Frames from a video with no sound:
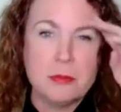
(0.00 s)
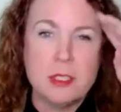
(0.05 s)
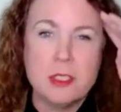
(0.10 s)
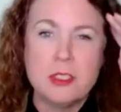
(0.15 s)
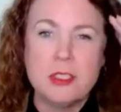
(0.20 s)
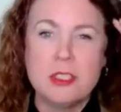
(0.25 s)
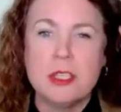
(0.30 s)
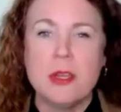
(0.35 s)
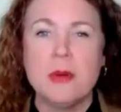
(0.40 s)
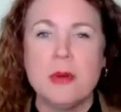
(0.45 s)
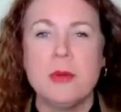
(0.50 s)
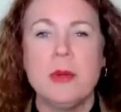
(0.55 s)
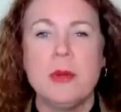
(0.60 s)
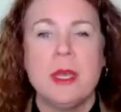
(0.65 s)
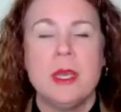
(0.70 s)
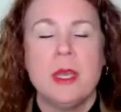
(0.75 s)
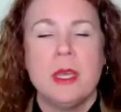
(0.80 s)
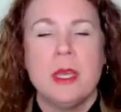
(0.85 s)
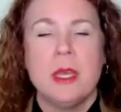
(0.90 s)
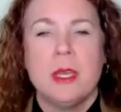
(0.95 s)
So
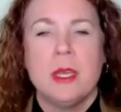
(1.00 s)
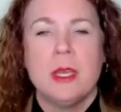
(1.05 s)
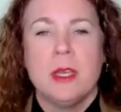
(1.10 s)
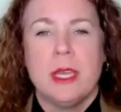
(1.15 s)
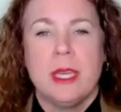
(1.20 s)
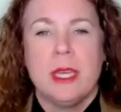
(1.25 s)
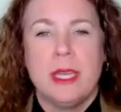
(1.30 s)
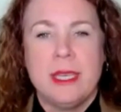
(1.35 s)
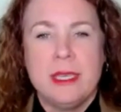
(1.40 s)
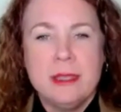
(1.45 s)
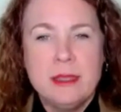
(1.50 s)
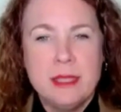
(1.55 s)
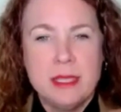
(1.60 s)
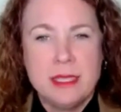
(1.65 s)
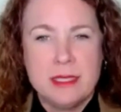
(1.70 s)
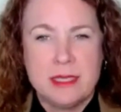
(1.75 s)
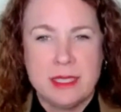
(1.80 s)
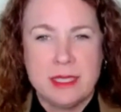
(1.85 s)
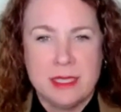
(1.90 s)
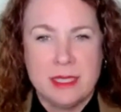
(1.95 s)
in
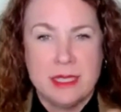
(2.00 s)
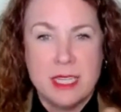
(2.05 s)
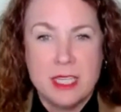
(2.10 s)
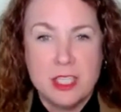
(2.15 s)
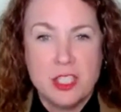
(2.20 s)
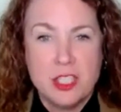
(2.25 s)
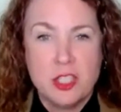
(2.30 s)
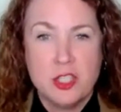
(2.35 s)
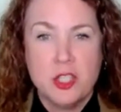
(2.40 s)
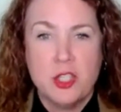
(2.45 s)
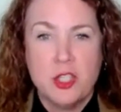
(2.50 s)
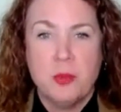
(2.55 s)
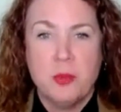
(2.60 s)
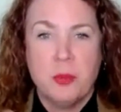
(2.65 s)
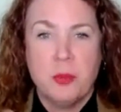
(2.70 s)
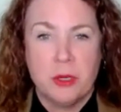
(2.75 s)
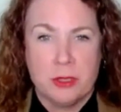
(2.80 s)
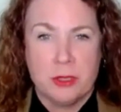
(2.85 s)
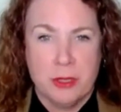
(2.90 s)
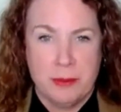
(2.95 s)
this initial
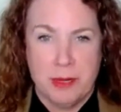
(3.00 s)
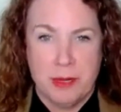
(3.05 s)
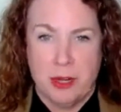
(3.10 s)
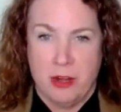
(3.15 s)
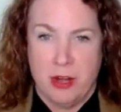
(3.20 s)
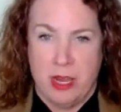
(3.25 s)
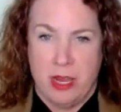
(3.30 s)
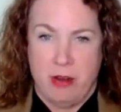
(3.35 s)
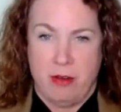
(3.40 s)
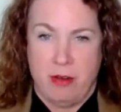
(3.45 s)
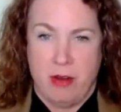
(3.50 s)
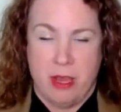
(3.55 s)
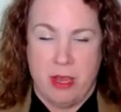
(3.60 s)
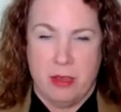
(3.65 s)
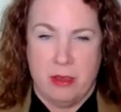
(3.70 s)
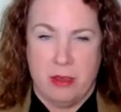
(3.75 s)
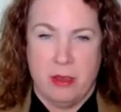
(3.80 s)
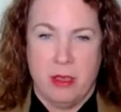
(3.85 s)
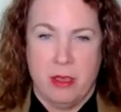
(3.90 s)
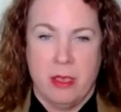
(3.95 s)
preliminary
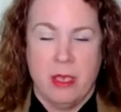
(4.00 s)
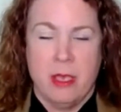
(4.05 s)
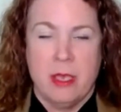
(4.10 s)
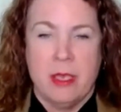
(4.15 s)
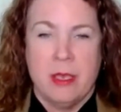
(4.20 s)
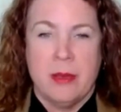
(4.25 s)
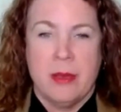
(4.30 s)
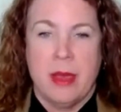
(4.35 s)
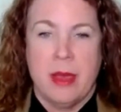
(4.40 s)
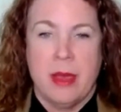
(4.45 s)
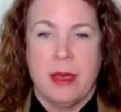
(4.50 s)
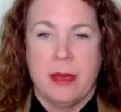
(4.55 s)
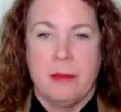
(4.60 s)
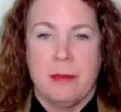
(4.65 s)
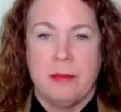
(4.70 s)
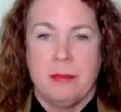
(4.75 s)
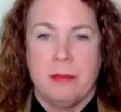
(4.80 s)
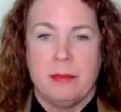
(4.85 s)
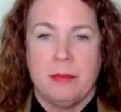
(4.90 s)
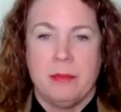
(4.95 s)
hearing,
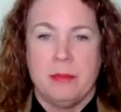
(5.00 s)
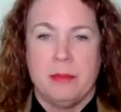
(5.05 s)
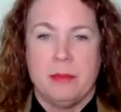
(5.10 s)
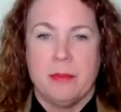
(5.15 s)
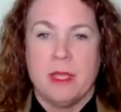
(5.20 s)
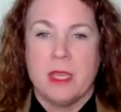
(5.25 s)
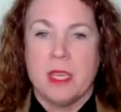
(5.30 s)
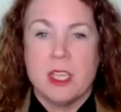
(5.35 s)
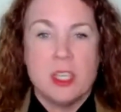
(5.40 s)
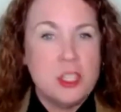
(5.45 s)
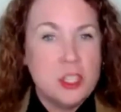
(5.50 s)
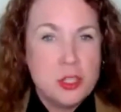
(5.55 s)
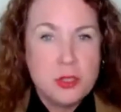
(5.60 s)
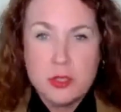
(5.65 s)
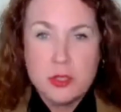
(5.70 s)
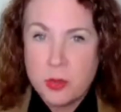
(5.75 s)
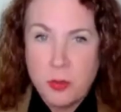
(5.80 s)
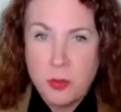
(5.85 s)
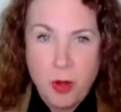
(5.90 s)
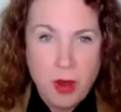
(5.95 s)
the
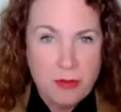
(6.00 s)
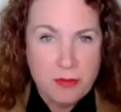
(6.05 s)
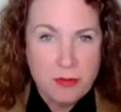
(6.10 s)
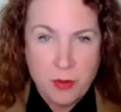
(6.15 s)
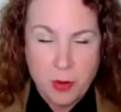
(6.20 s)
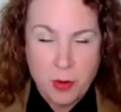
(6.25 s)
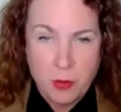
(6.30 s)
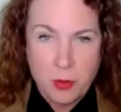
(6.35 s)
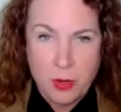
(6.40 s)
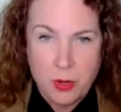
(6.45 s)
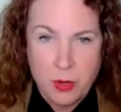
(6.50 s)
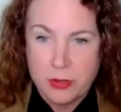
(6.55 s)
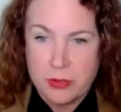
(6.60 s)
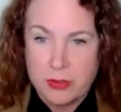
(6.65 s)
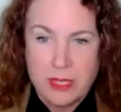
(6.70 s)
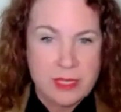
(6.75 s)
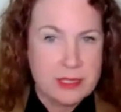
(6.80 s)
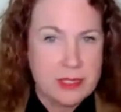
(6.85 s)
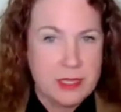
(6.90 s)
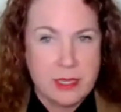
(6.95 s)
issues are brought forward,
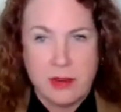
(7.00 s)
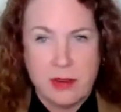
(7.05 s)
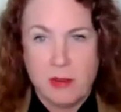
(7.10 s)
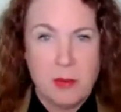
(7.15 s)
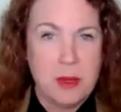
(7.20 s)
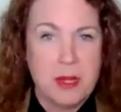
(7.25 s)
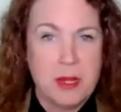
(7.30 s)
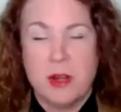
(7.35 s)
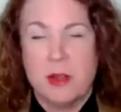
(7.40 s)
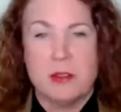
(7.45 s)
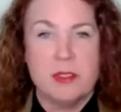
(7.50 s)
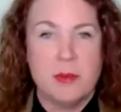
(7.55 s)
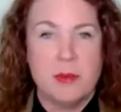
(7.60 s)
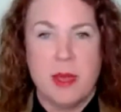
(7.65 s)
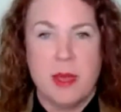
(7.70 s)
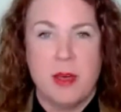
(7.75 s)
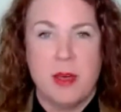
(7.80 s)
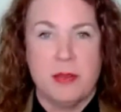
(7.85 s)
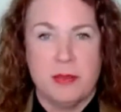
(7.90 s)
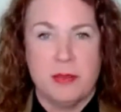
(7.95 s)
things that everybody knows
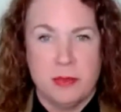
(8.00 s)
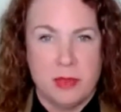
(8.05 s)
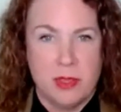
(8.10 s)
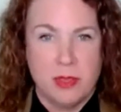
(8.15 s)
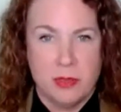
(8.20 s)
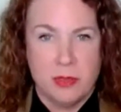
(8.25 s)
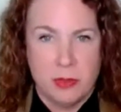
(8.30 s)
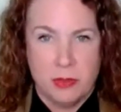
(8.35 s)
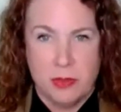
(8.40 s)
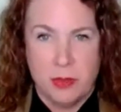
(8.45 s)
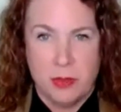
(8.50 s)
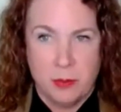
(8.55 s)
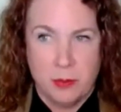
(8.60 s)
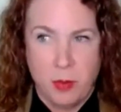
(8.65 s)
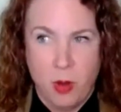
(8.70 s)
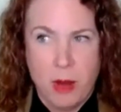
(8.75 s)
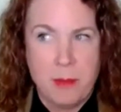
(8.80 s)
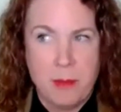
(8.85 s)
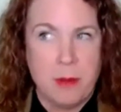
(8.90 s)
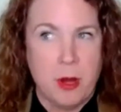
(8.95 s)
about, and the
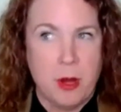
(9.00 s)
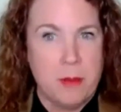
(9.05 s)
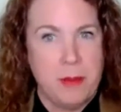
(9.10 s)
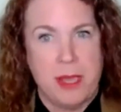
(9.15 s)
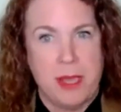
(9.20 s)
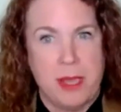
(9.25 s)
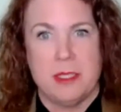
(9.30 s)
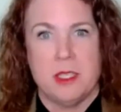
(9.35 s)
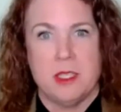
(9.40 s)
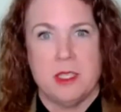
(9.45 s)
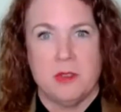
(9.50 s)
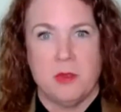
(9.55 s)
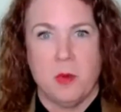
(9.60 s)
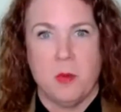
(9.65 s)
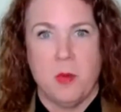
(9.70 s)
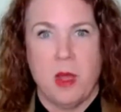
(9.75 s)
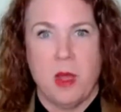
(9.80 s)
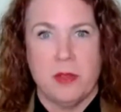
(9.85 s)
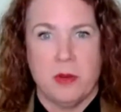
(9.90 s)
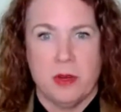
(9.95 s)
primary basis for
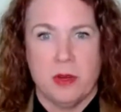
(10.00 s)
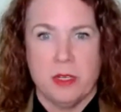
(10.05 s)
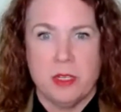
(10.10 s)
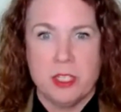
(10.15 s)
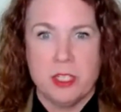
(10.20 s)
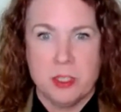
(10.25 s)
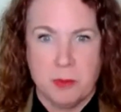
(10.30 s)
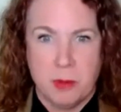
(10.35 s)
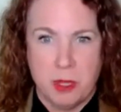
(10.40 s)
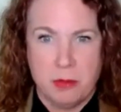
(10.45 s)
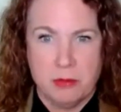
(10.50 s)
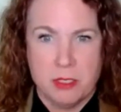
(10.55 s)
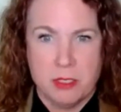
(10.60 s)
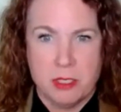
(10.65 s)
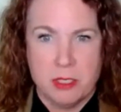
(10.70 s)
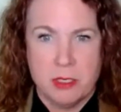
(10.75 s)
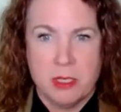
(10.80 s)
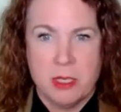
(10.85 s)
why they're in dispute.